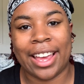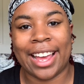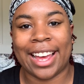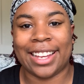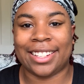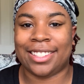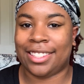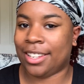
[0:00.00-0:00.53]

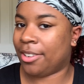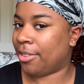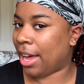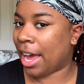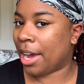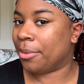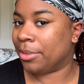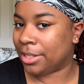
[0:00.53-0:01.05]
Okay guys,
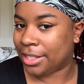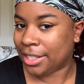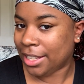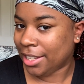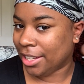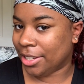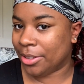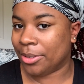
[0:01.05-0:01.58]
so I will
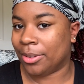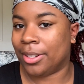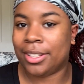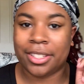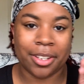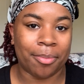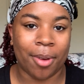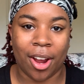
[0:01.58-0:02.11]
see
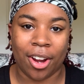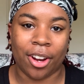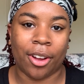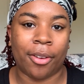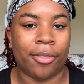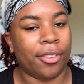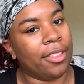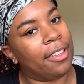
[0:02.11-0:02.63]
you
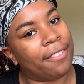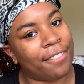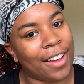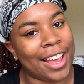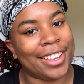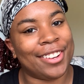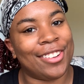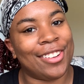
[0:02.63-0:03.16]
tomorrow for
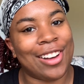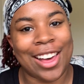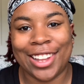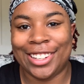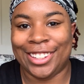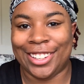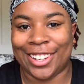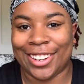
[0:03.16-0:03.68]
the
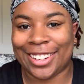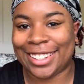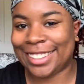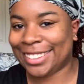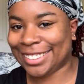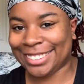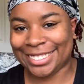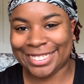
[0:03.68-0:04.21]
final
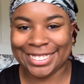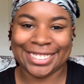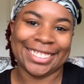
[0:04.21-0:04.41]
look.